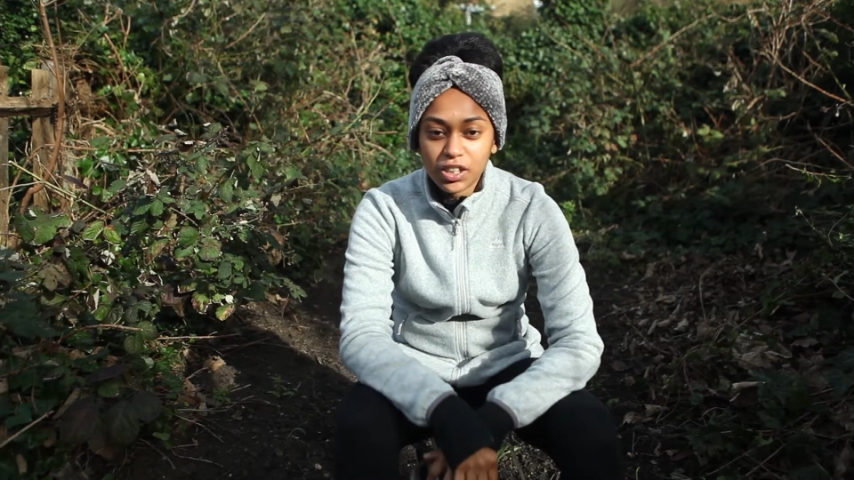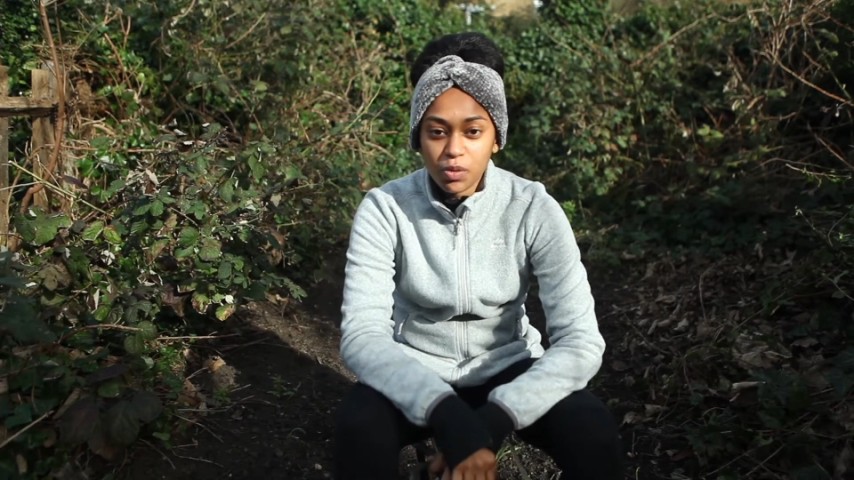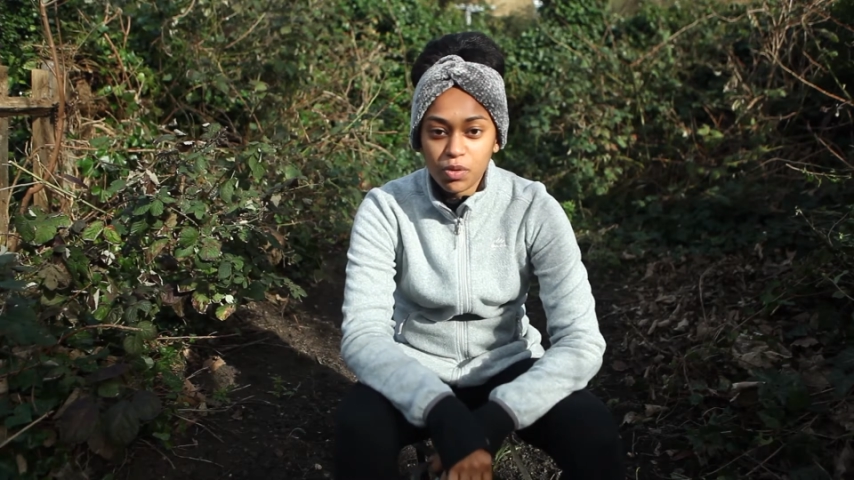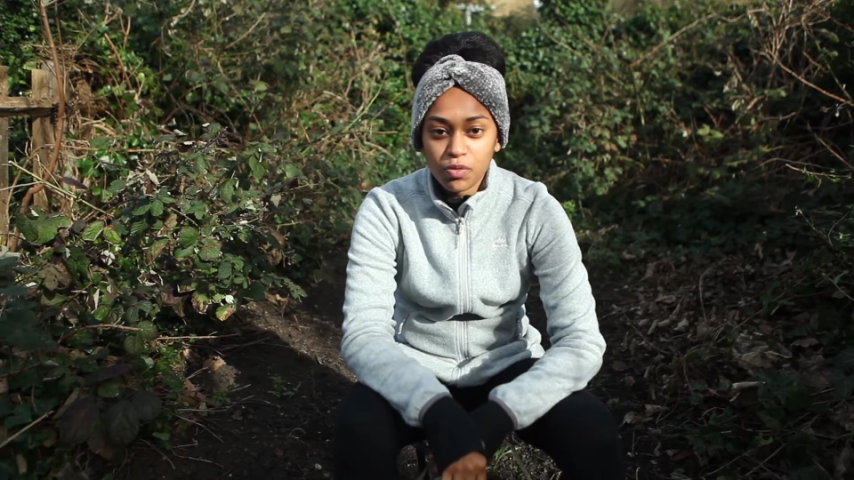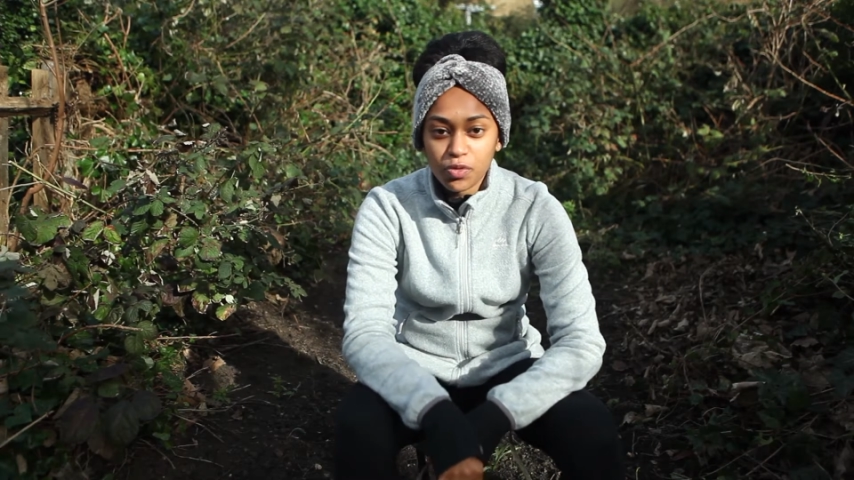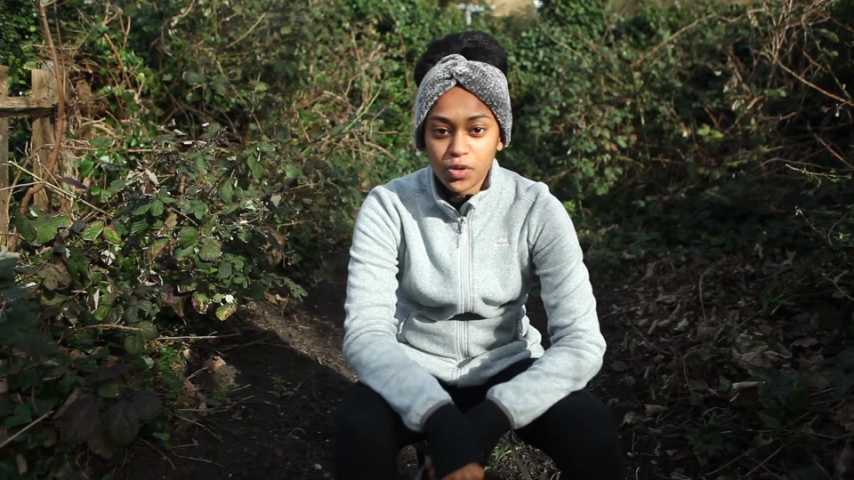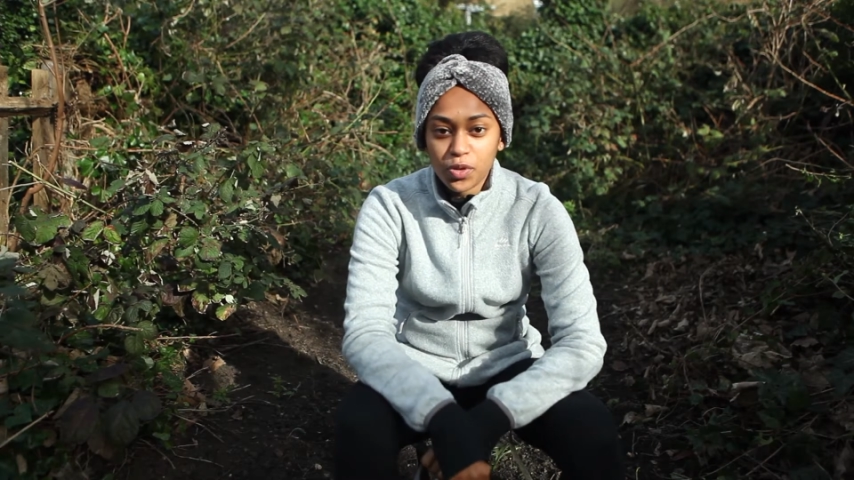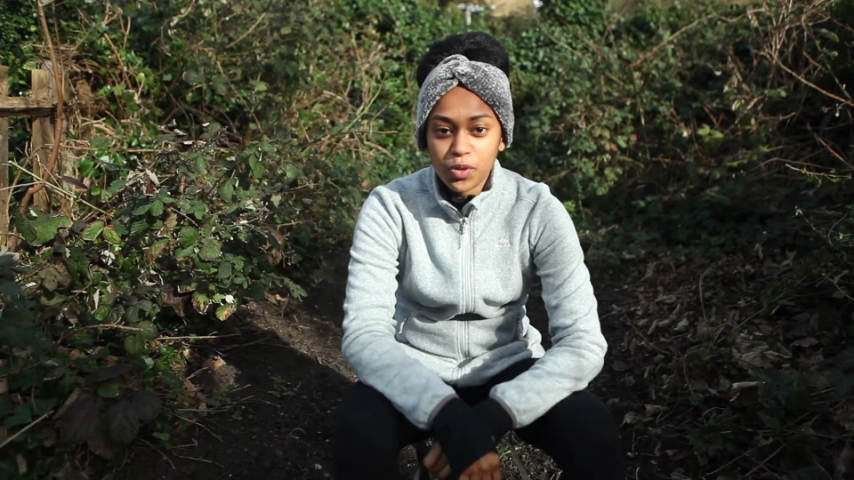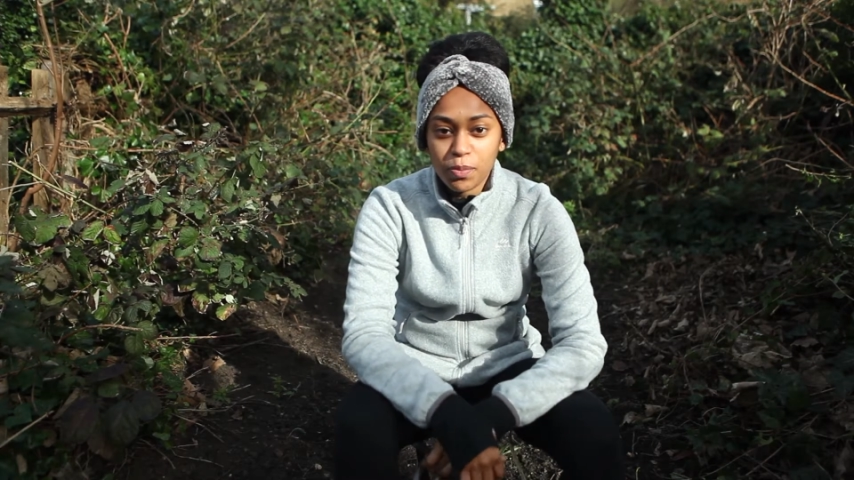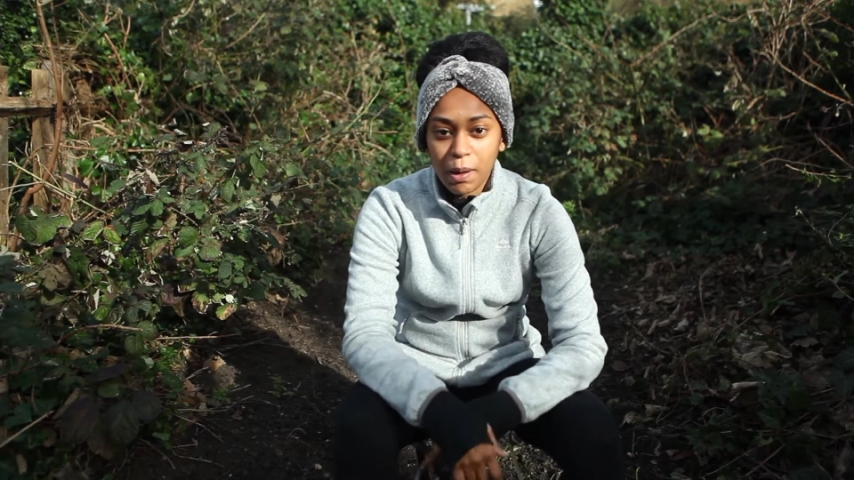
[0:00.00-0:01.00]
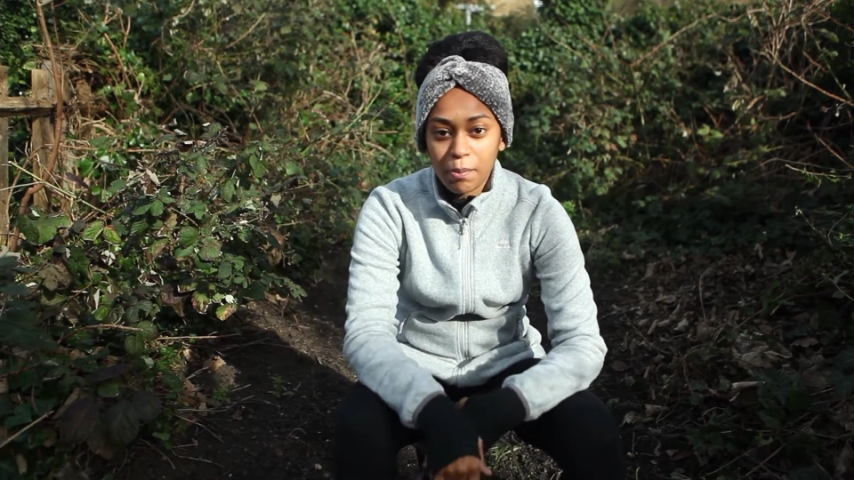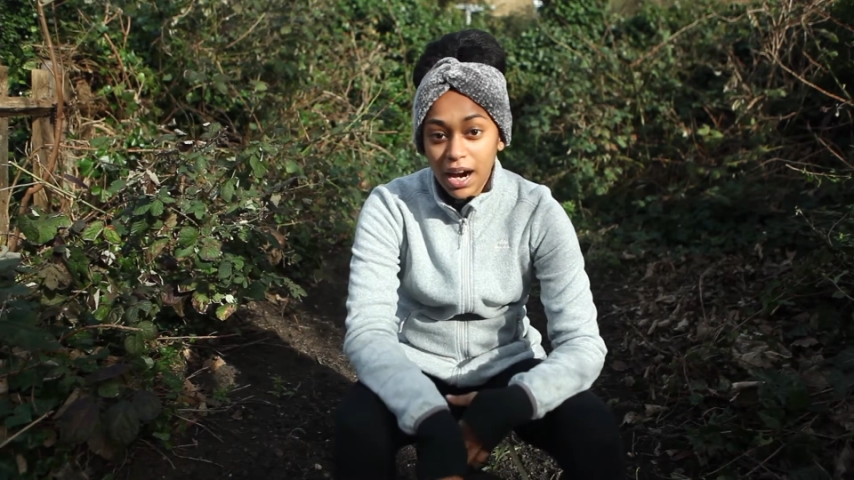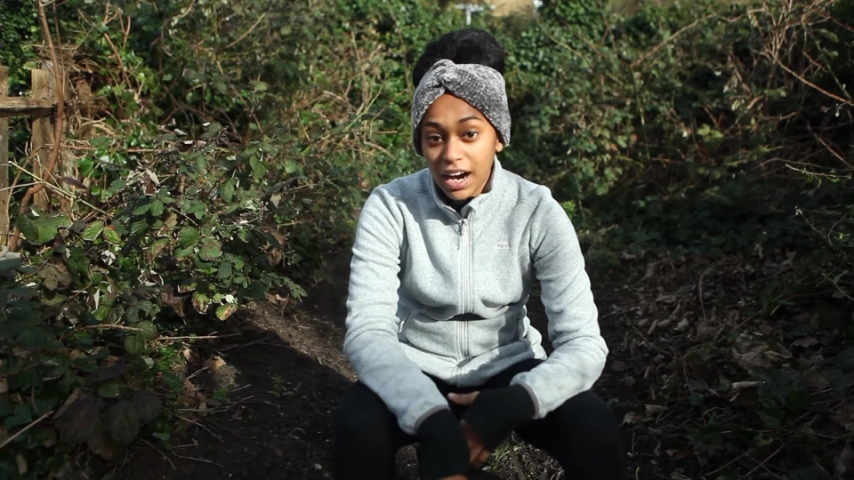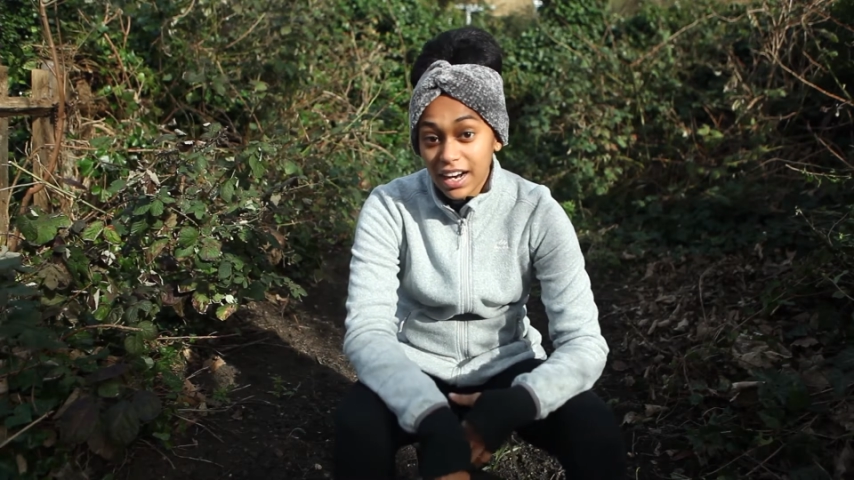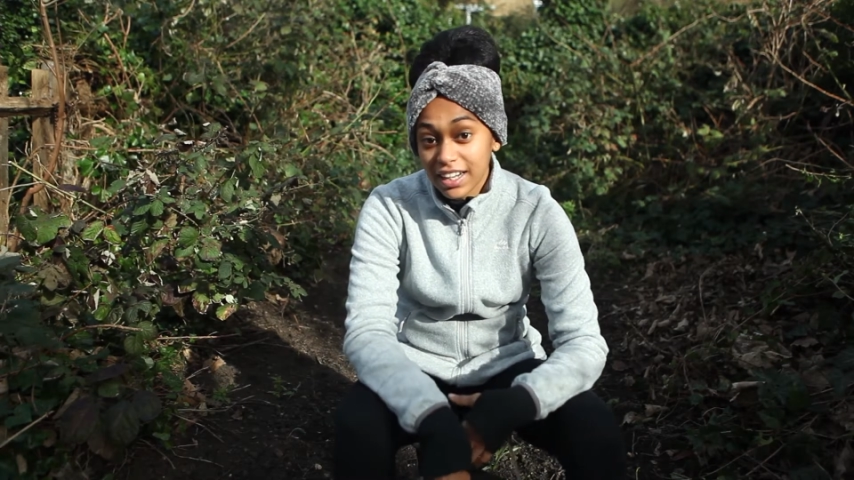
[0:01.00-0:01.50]
going through my
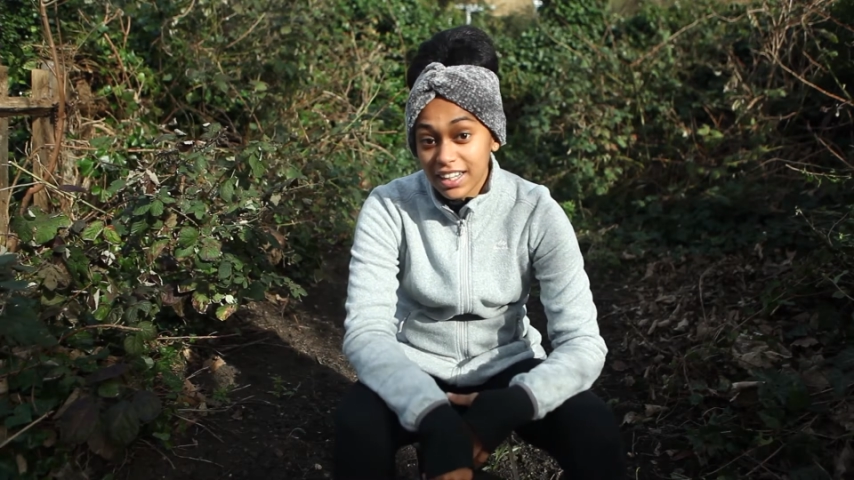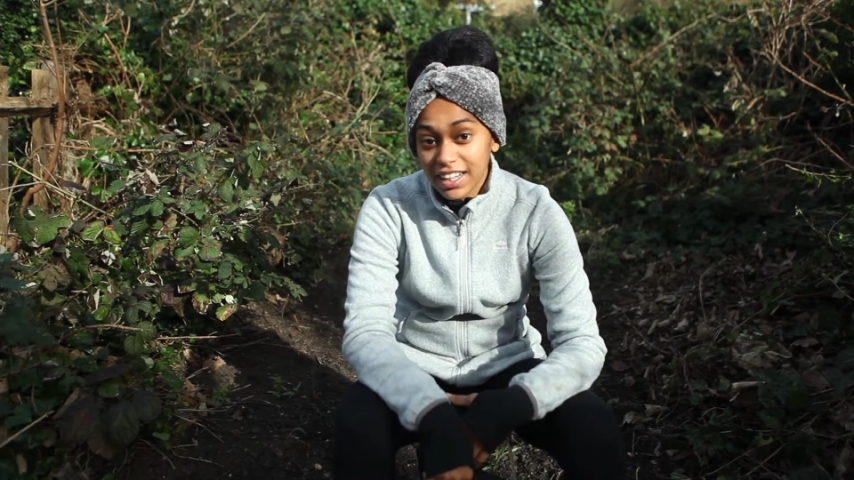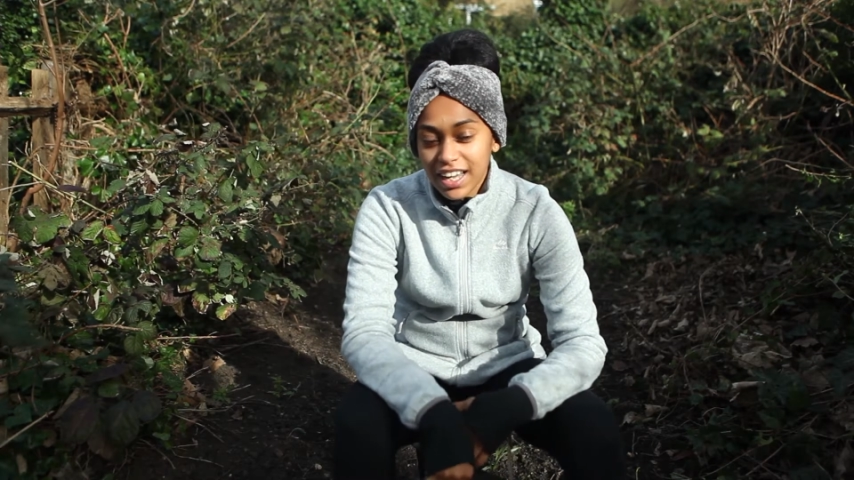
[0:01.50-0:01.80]
bag